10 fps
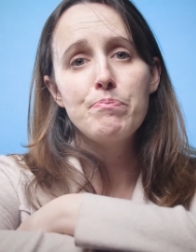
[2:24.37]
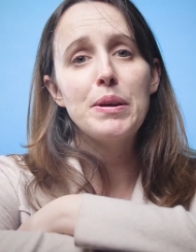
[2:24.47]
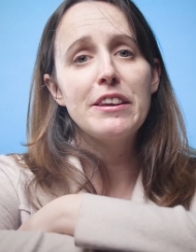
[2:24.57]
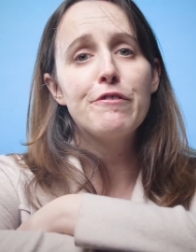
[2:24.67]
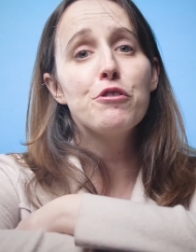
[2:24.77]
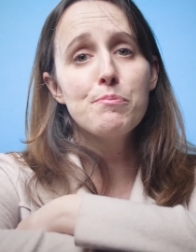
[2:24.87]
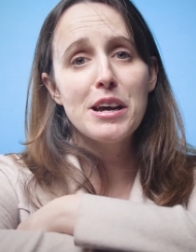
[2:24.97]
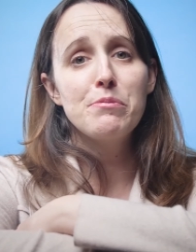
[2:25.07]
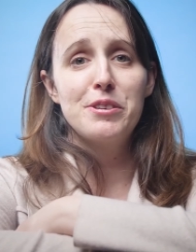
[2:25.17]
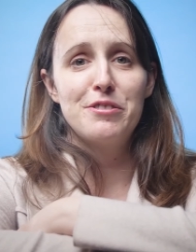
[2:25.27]
be for
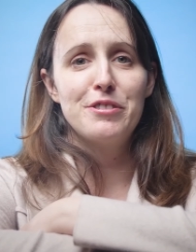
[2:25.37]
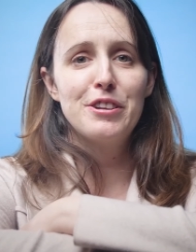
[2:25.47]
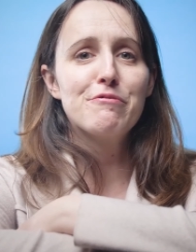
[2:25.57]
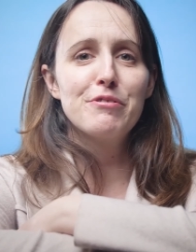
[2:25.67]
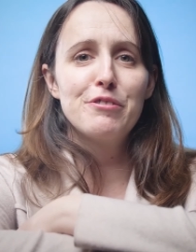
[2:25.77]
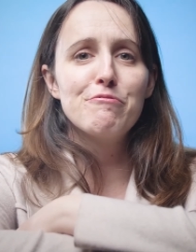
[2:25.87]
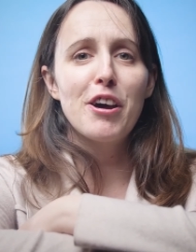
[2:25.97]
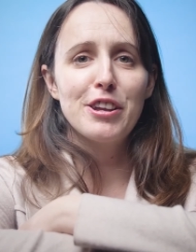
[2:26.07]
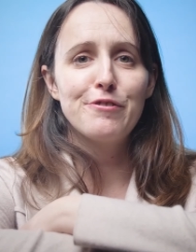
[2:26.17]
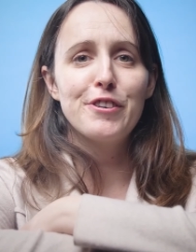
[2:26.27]
Melbourne and
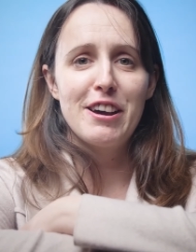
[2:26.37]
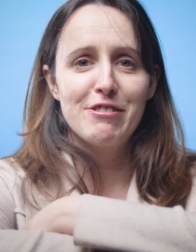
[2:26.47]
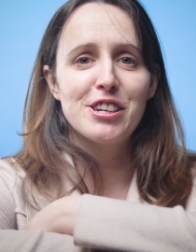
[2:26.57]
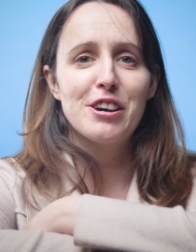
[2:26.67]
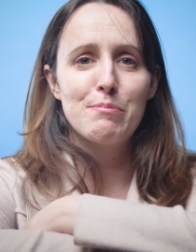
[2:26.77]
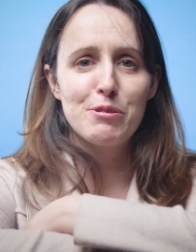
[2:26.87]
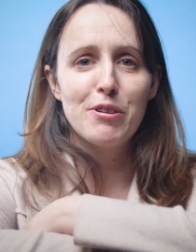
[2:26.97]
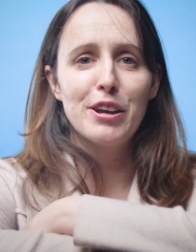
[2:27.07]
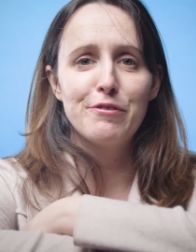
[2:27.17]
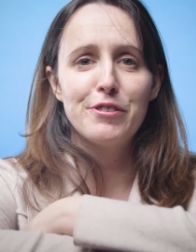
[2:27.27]
right for our time and
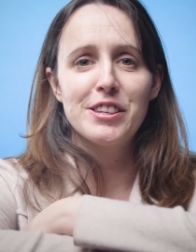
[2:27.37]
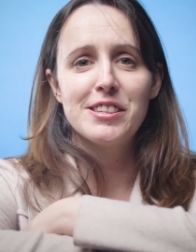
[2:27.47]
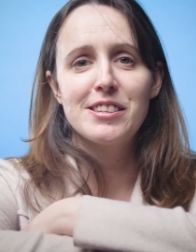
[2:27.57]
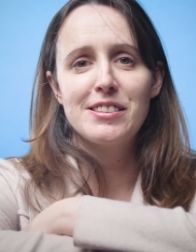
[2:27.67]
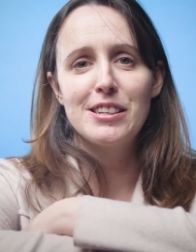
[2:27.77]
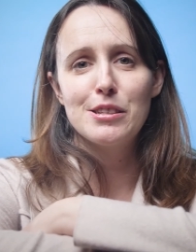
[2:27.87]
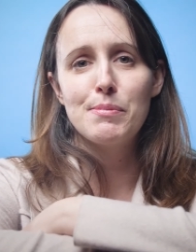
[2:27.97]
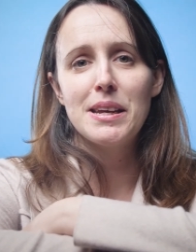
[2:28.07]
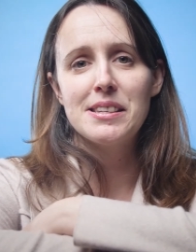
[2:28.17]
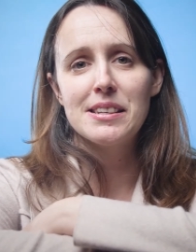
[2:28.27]
right for this
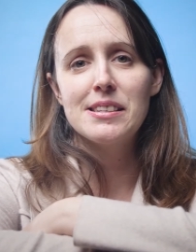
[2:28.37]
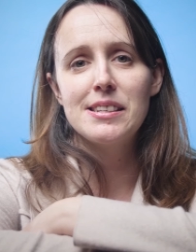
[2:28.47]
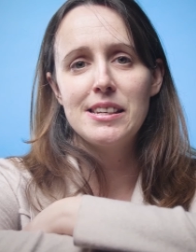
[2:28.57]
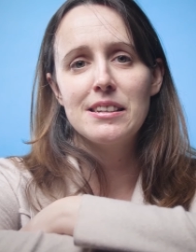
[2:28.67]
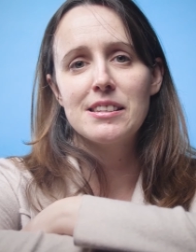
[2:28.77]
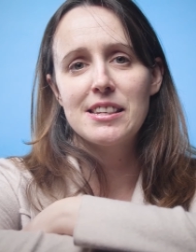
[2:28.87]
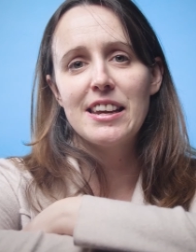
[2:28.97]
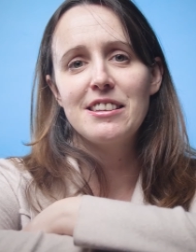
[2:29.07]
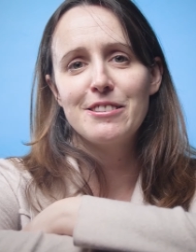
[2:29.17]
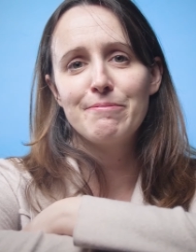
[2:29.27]
amazing city and state.